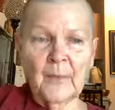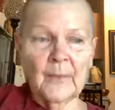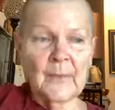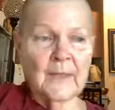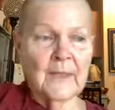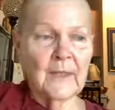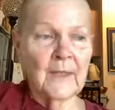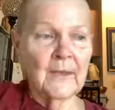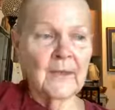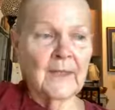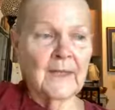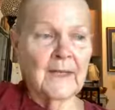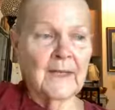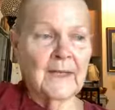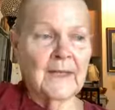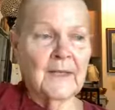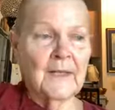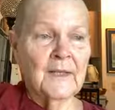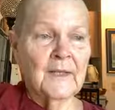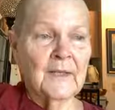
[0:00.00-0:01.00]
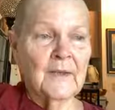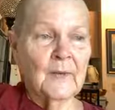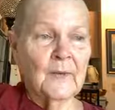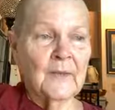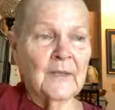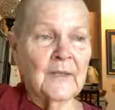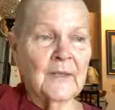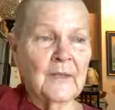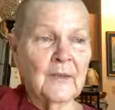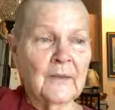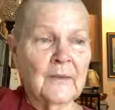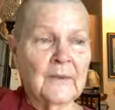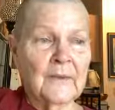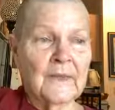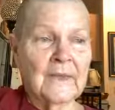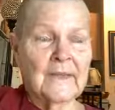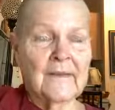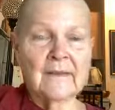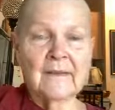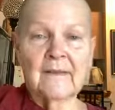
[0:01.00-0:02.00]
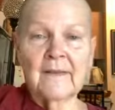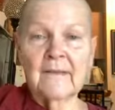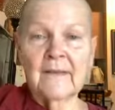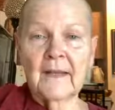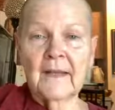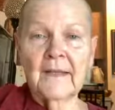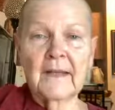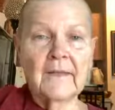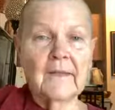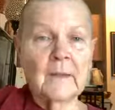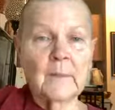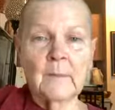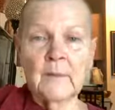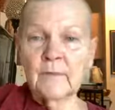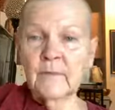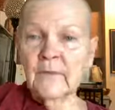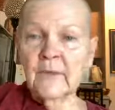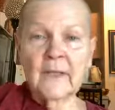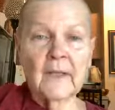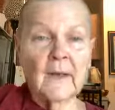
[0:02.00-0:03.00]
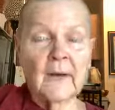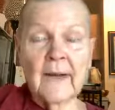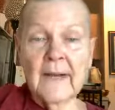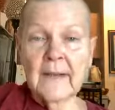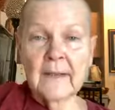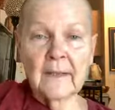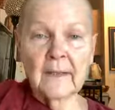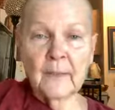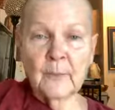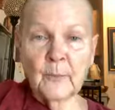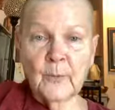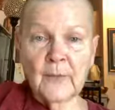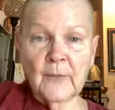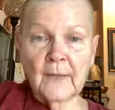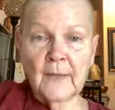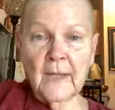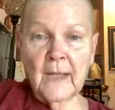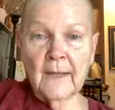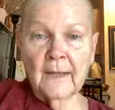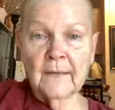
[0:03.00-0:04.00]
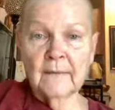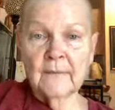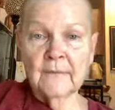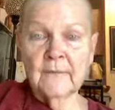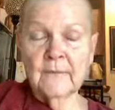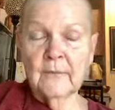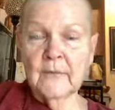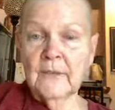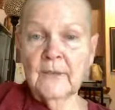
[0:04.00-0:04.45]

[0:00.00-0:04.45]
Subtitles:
We don't need to study them to fill our head up with a lot of